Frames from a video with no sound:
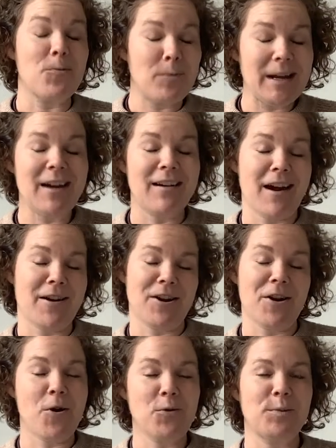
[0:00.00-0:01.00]
we are on
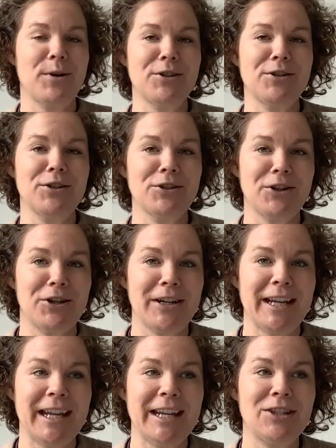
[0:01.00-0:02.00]
our own personal
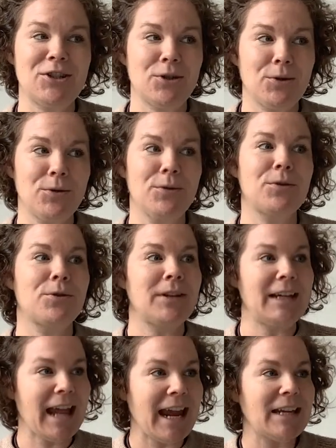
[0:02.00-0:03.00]
journey to
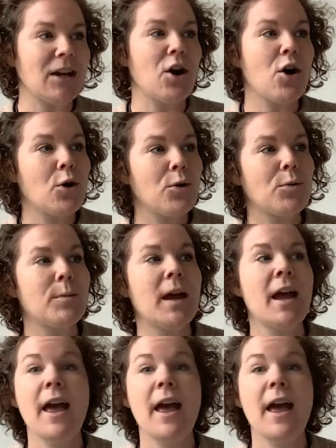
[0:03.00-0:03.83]
create a home